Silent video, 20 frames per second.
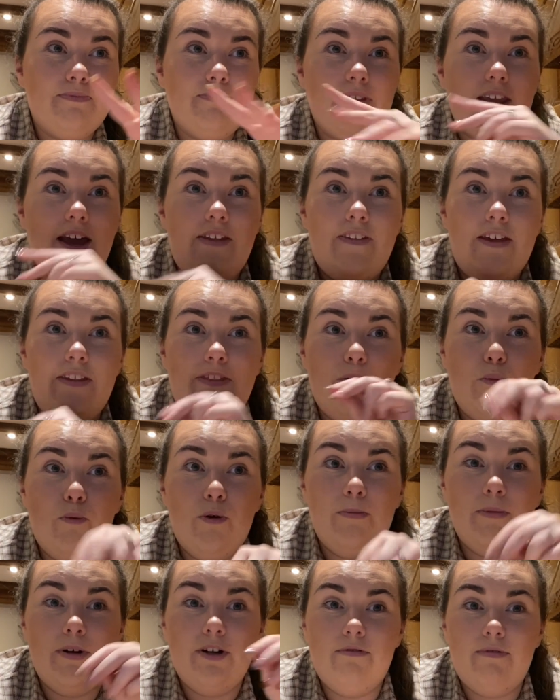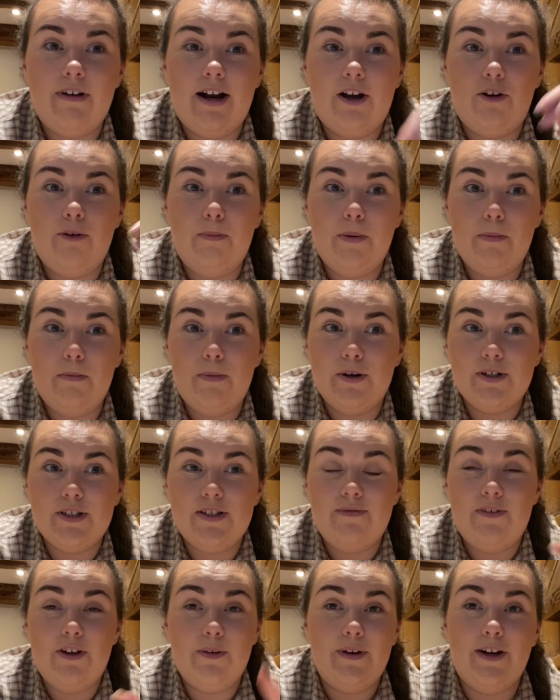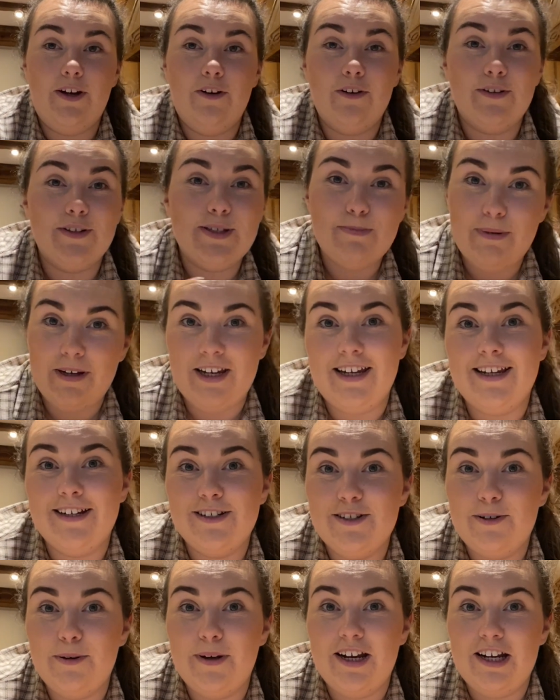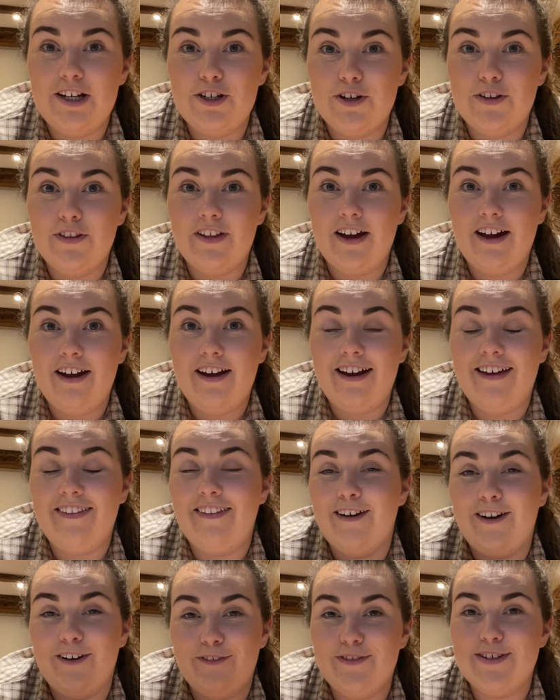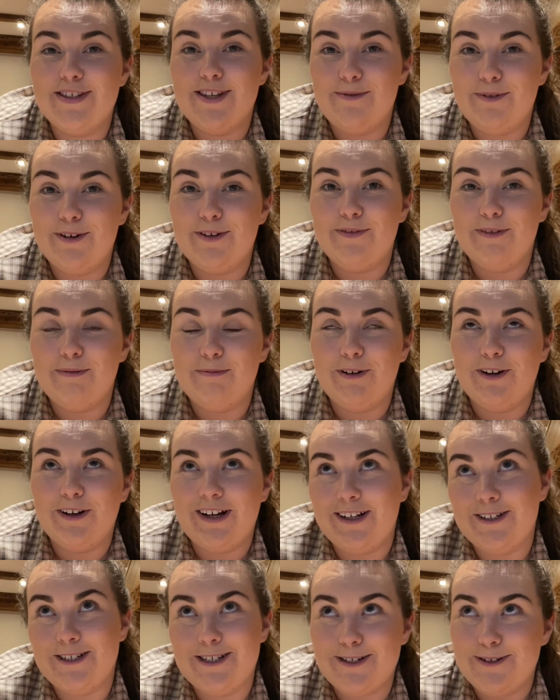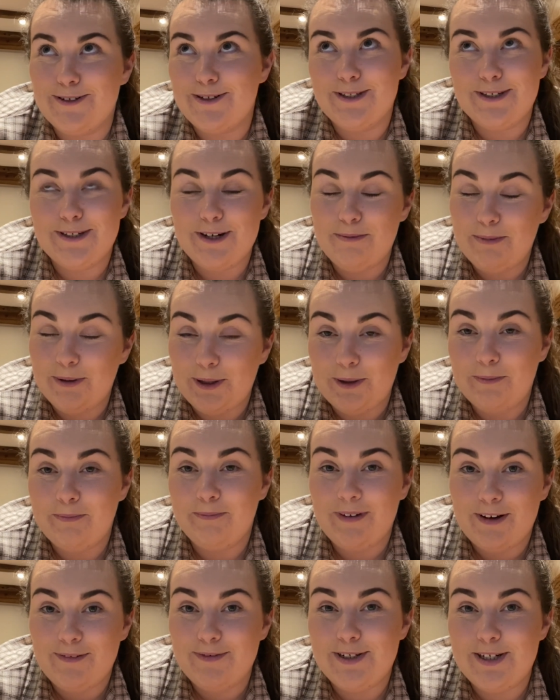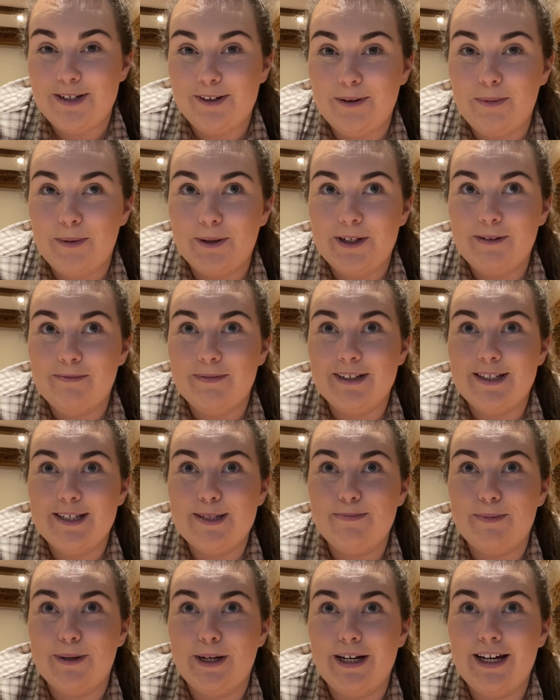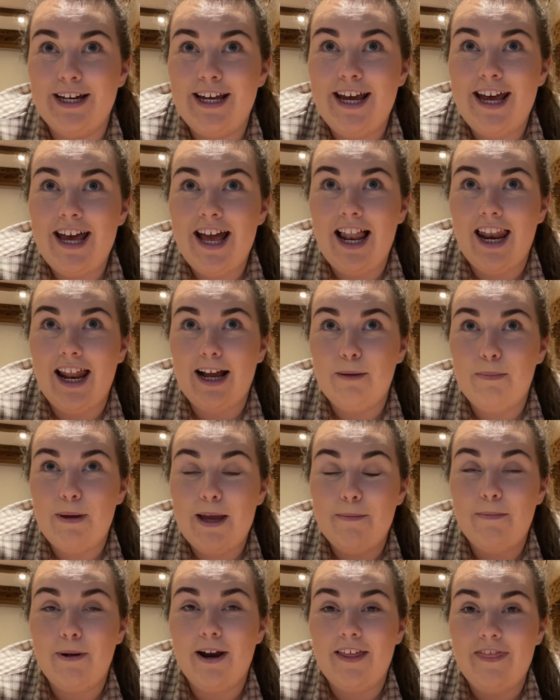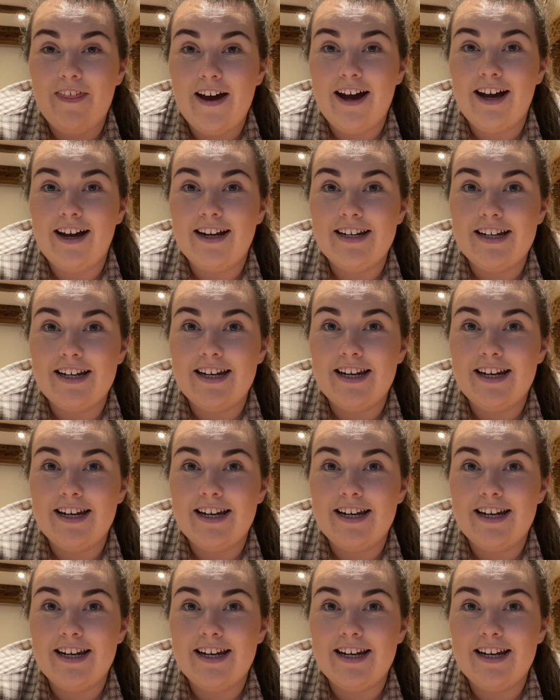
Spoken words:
and then the woman rang up and booked a viewing, not speaking to each other, and then obviously one of them got cancelled because no point in having 2 appointments. But like, people are that